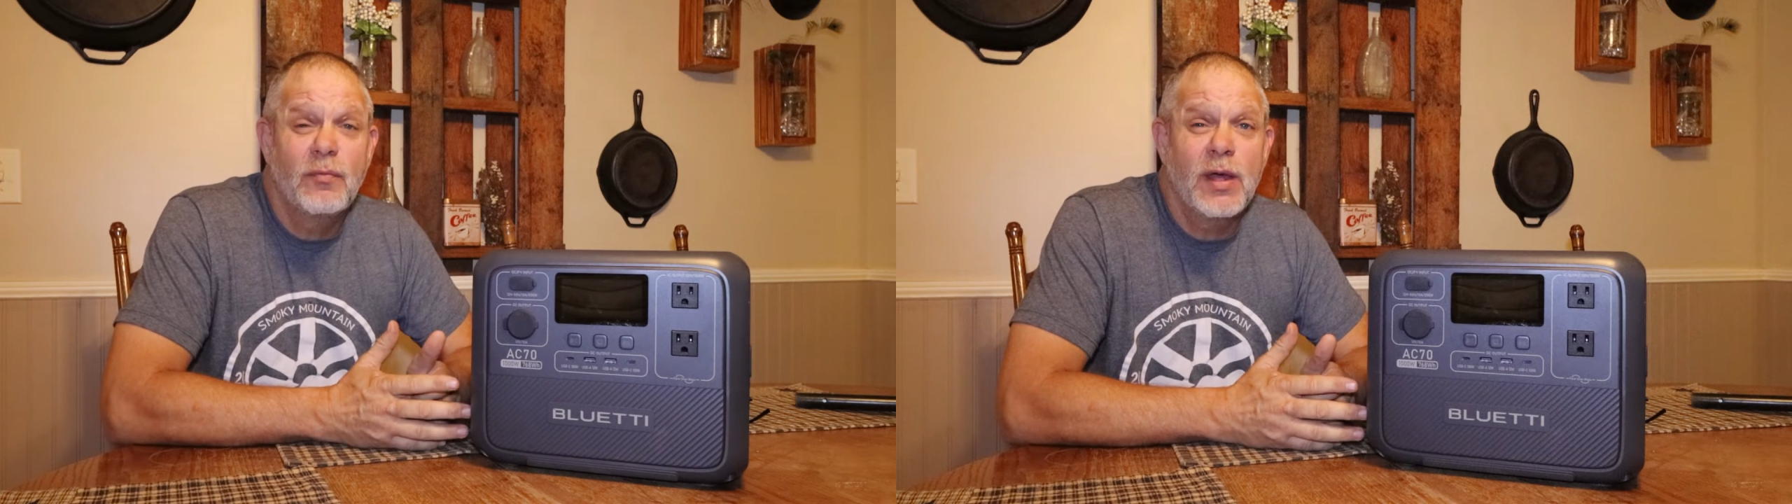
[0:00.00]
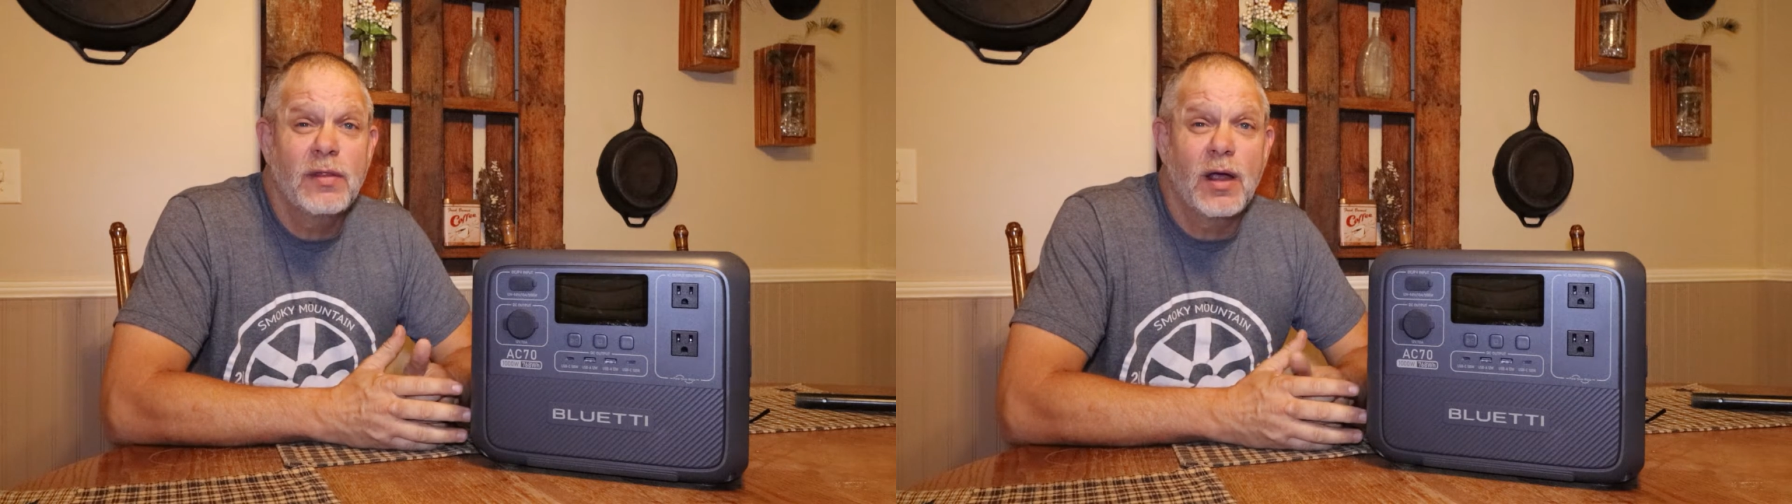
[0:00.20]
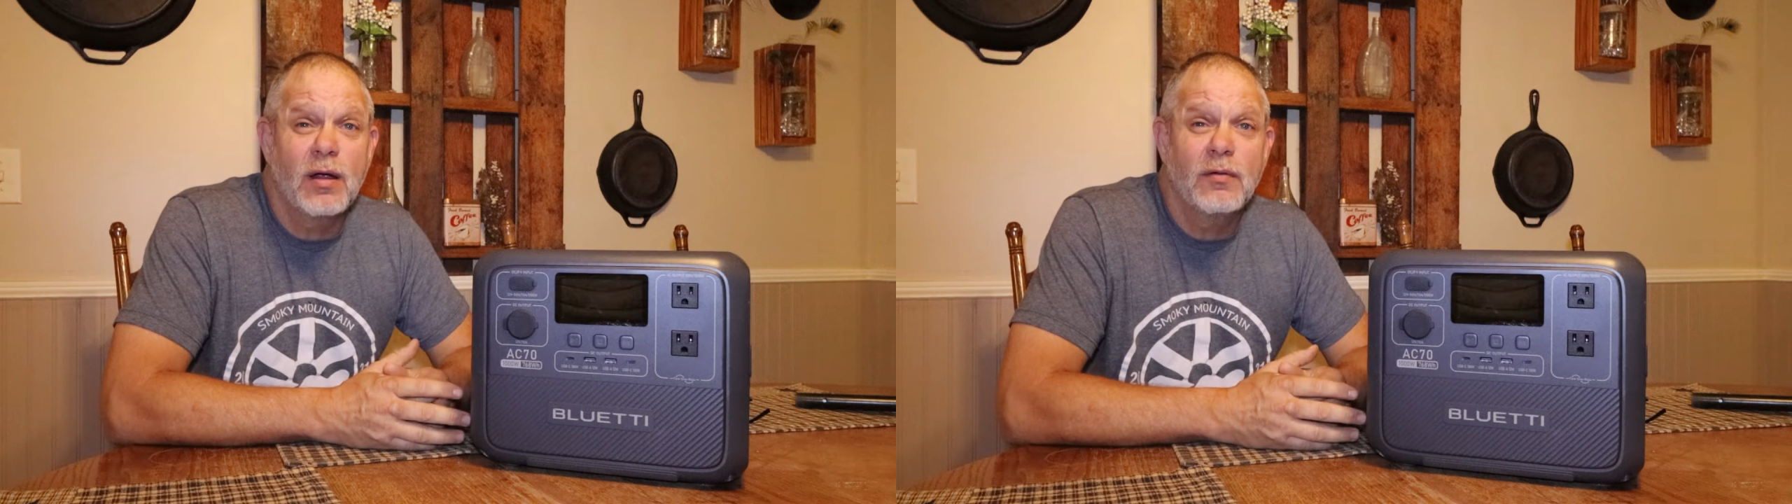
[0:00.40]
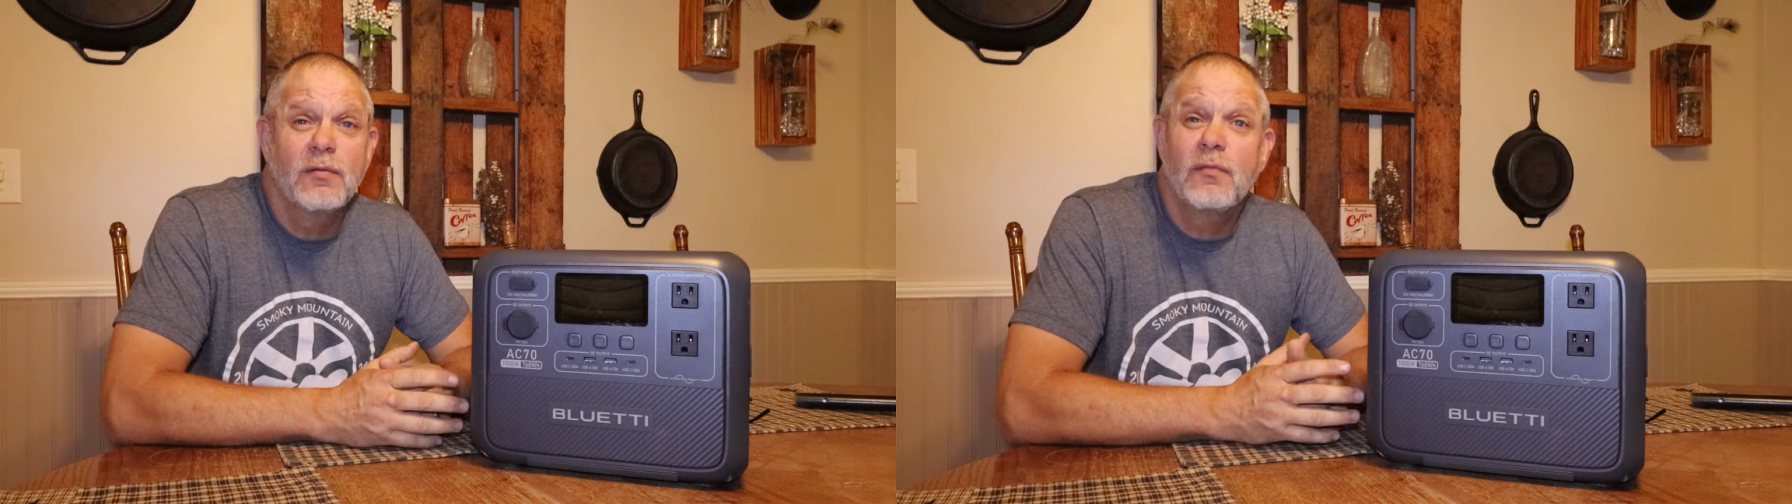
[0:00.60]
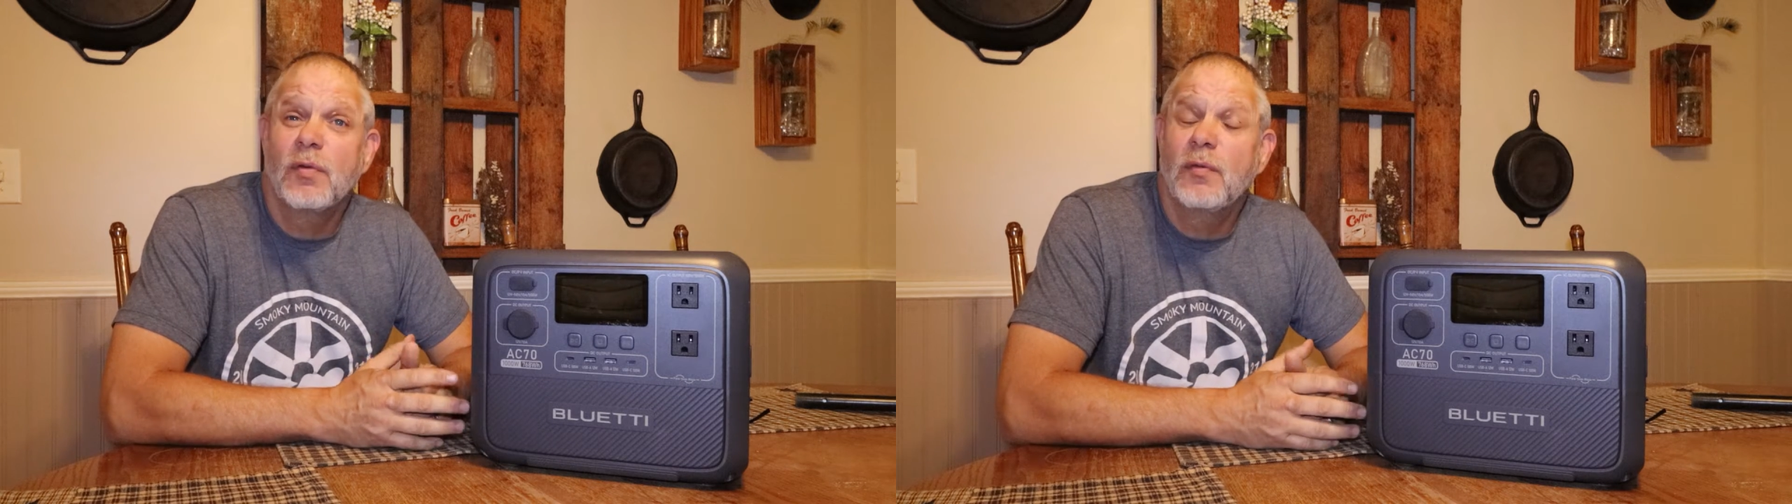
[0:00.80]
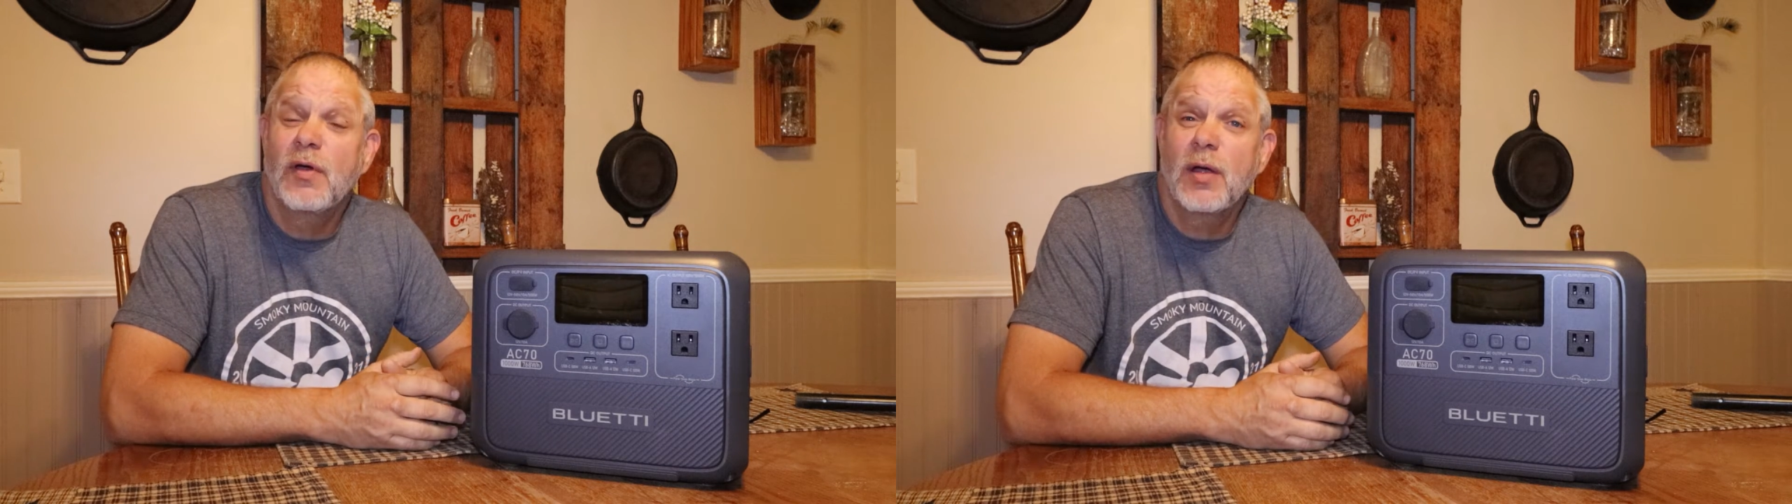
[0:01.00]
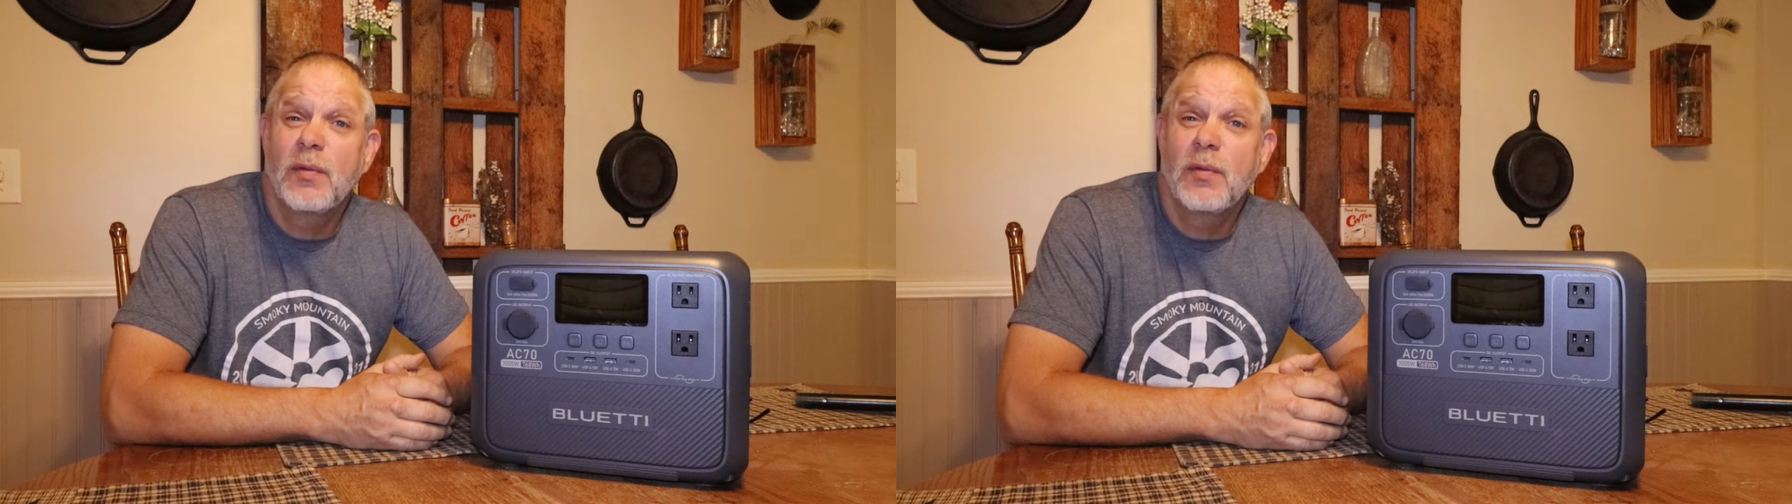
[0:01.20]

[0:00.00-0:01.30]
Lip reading: been there from the very